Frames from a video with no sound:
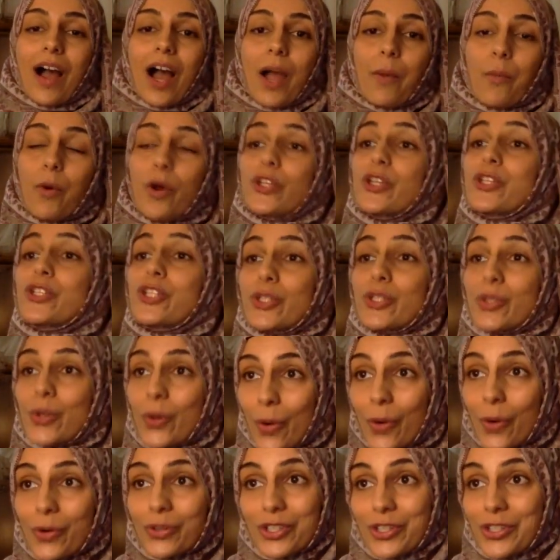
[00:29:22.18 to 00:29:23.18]
I want you to
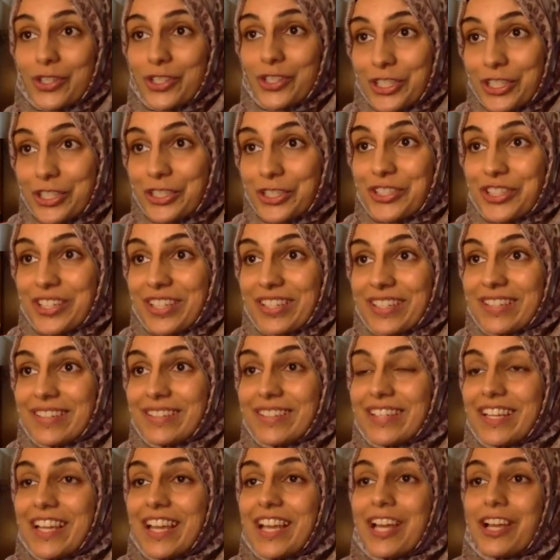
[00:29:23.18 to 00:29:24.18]
talk to your
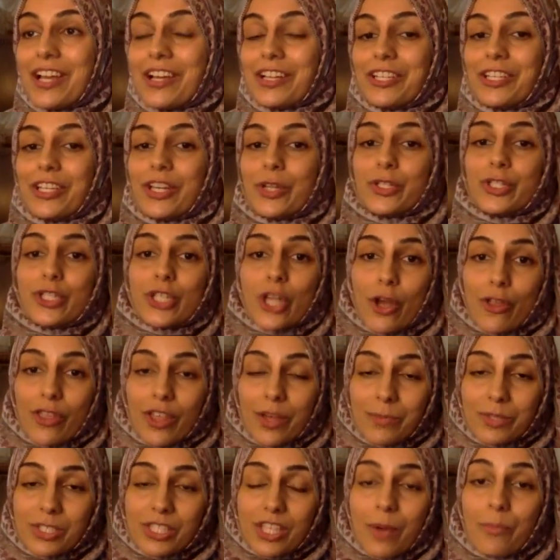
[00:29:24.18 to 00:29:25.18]
children. You know, show
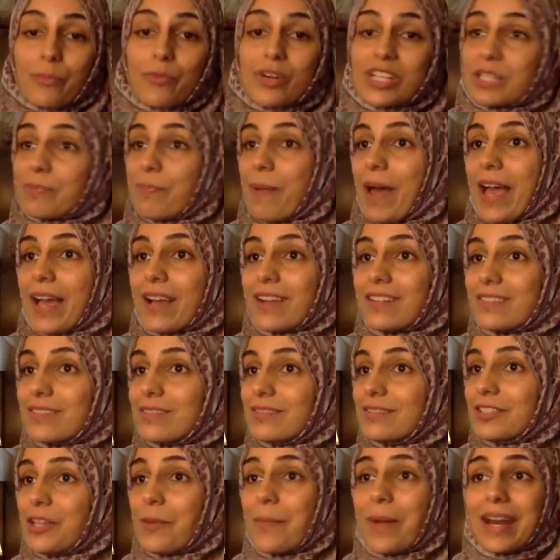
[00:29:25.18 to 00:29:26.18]
them some
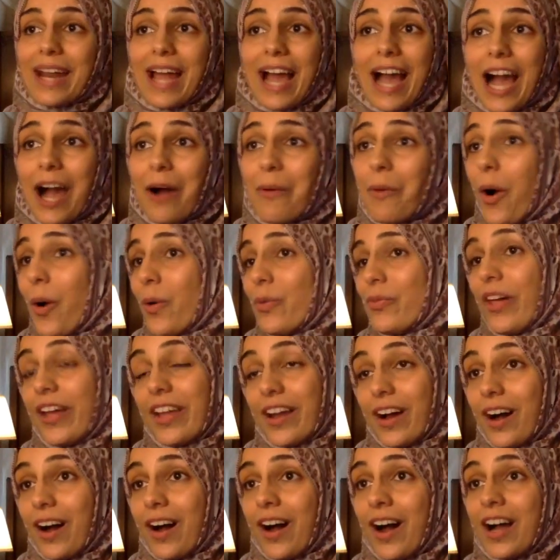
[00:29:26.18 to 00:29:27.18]
respect, no matter how old
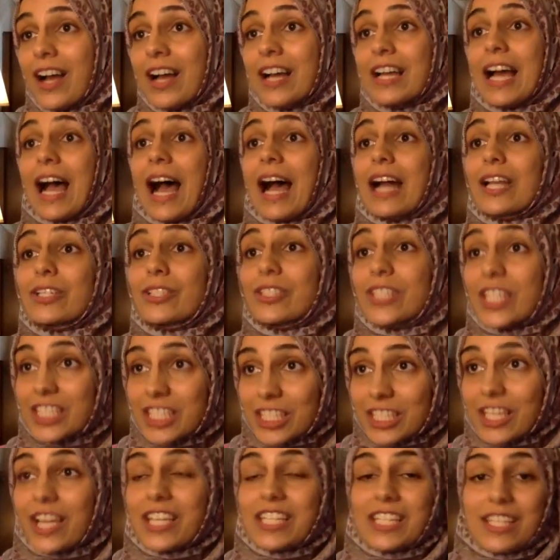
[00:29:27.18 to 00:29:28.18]
they are.
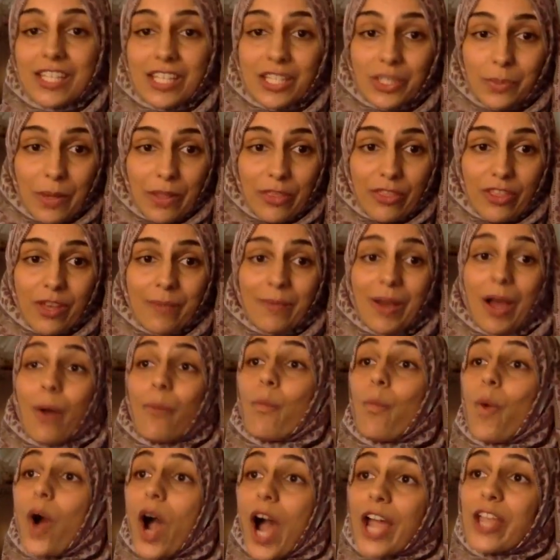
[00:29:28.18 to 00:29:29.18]
Discuss this with them
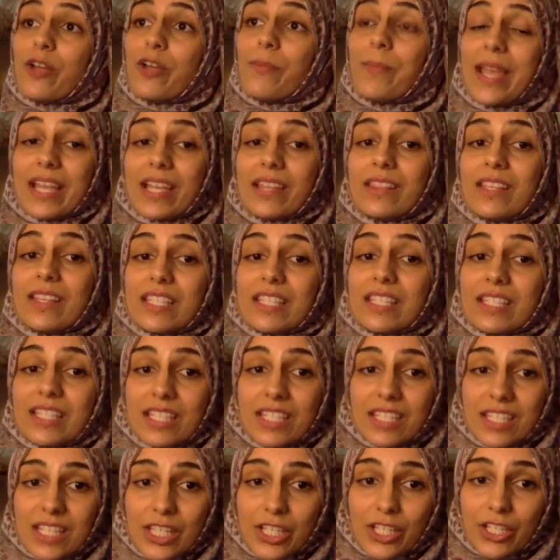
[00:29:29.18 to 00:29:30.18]
and why you're making this
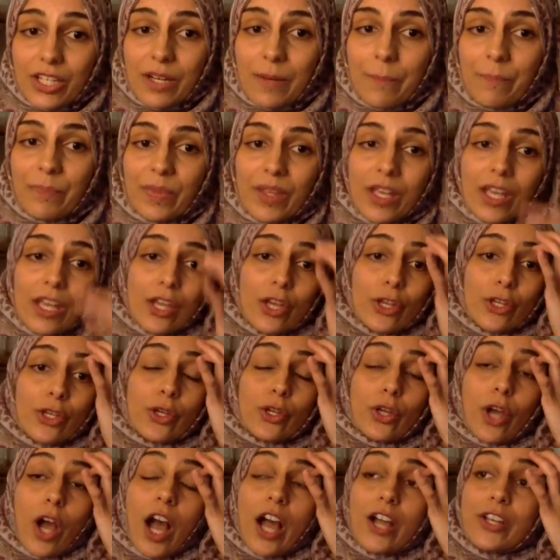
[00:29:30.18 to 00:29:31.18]
decision.
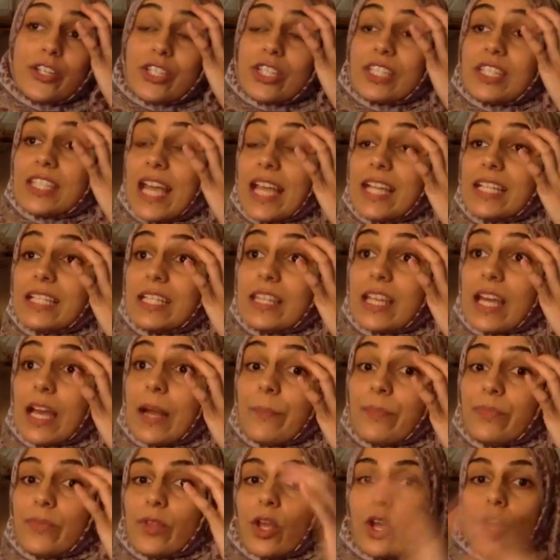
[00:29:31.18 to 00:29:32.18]
You can't just say to
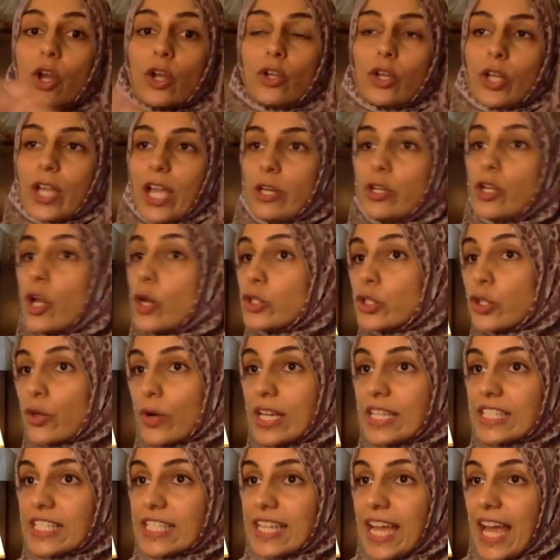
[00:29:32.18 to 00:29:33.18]
them, okay, no
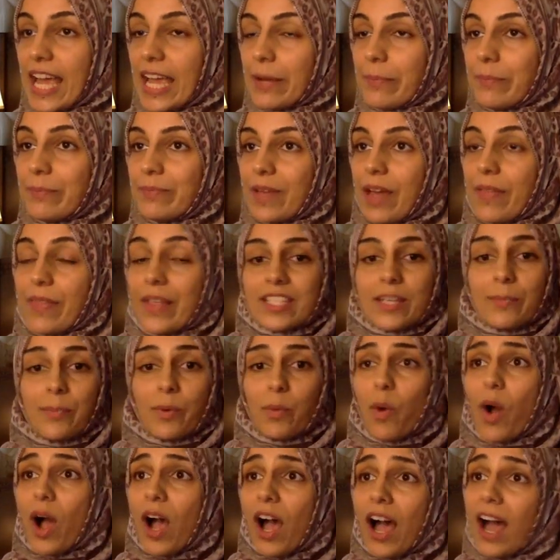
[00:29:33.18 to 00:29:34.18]
screen today. And they'll say,
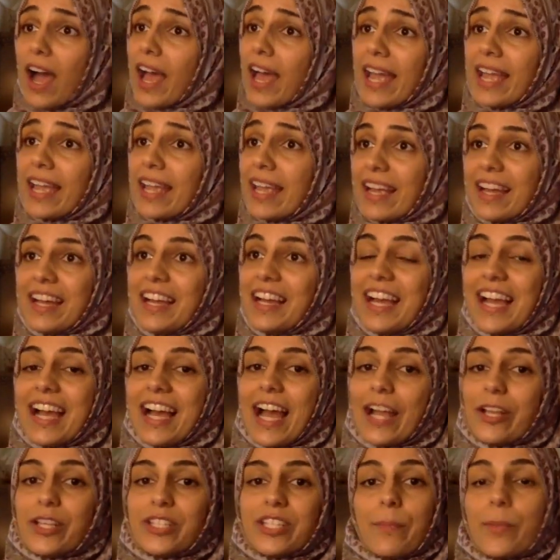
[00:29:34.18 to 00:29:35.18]
but why? And
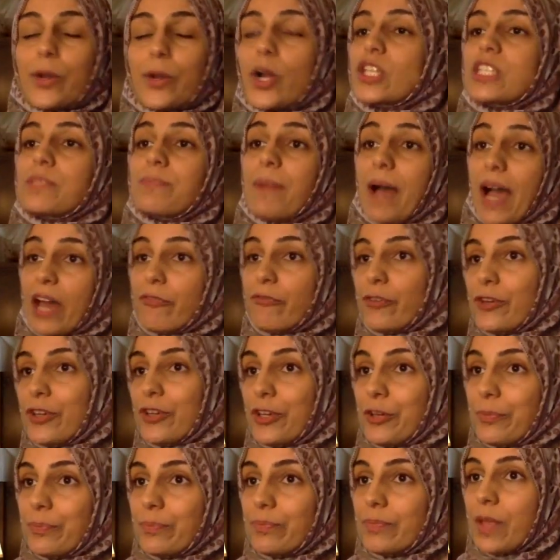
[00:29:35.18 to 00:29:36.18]
you say, because it's bad for
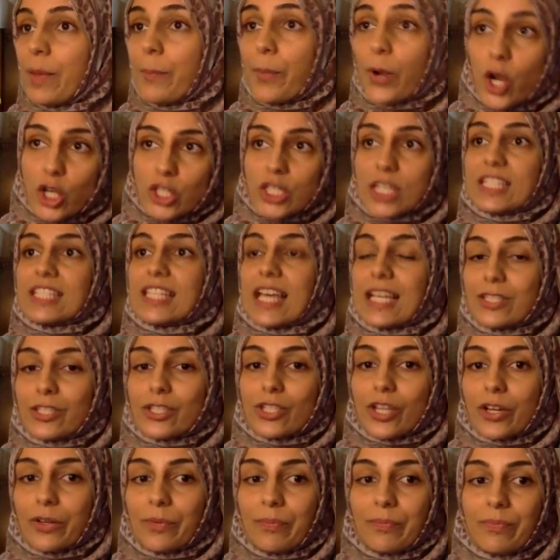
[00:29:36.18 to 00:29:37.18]
you. Because I said
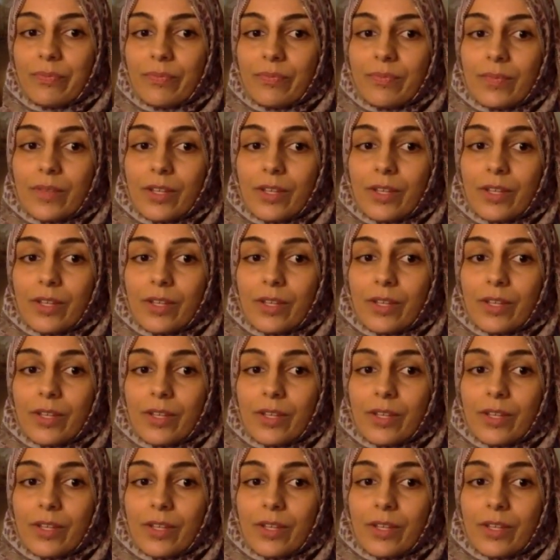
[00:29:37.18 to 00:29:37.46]
so.